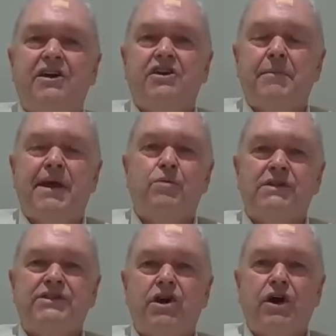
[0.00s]
no matter
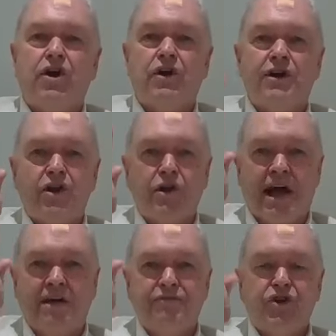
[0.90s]
what's going on in your
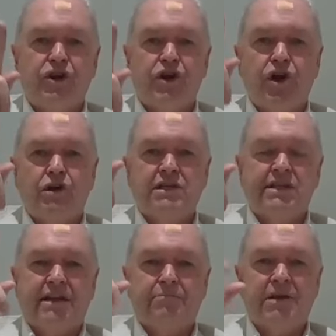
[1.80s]
life, you can go to
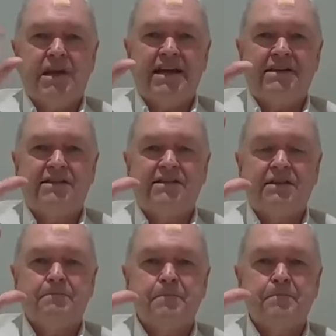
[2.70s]
that
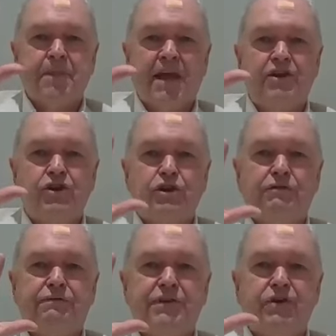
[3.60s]
place and you can
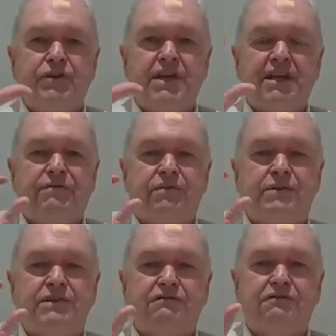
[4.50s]
feel the
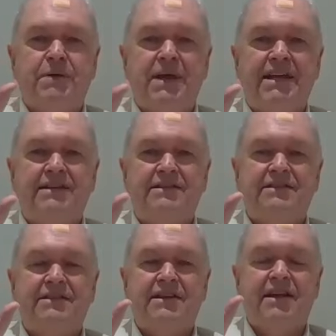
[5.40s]
influence of
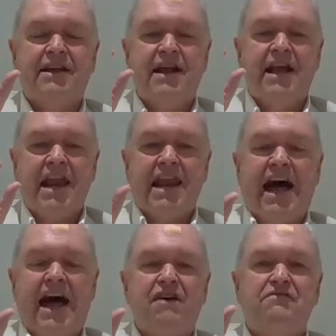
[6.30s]
peace,
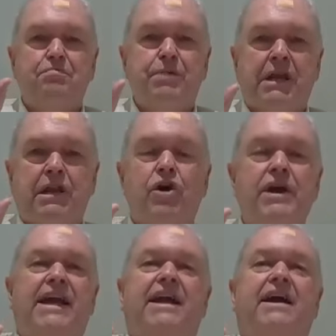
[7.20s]
love,
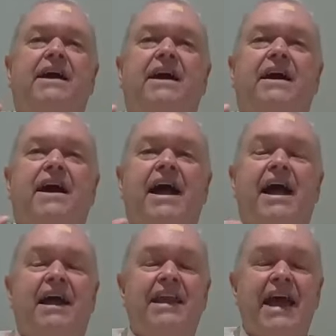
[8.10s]
belonging.
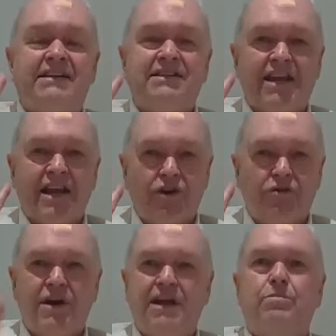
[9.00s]
It has an
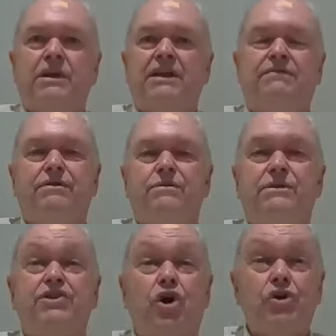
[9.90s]
incredible
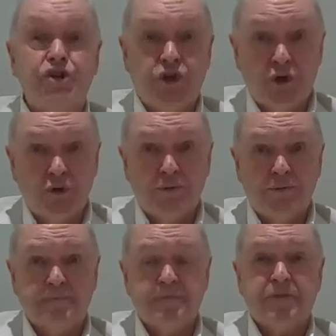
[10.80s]
influence on
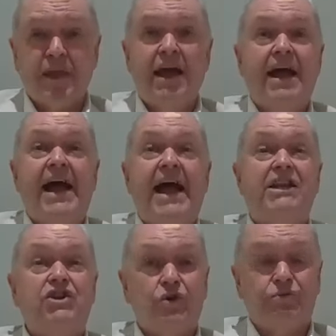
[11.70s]
you
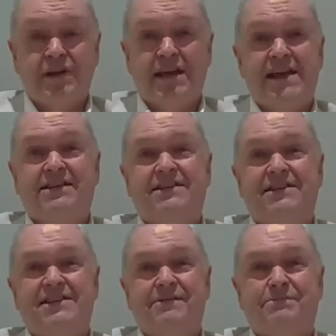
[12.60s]
and your
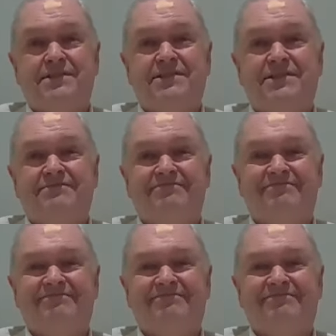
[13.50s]
relationships.